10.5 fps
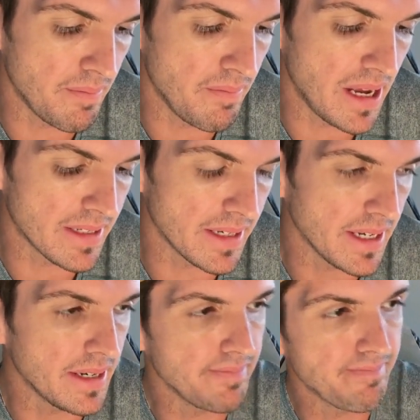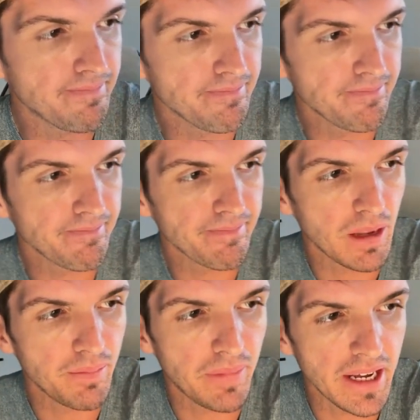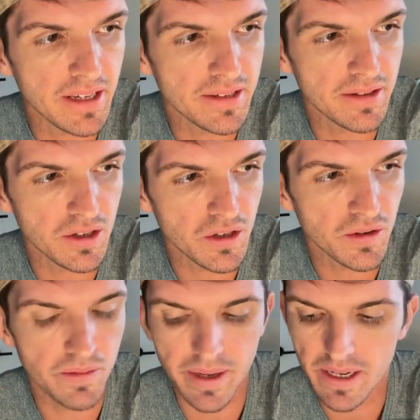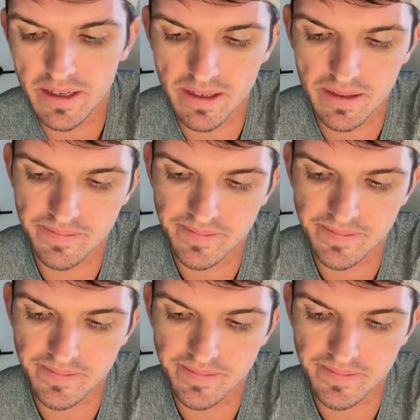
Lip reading: Mezzanine base, the true base.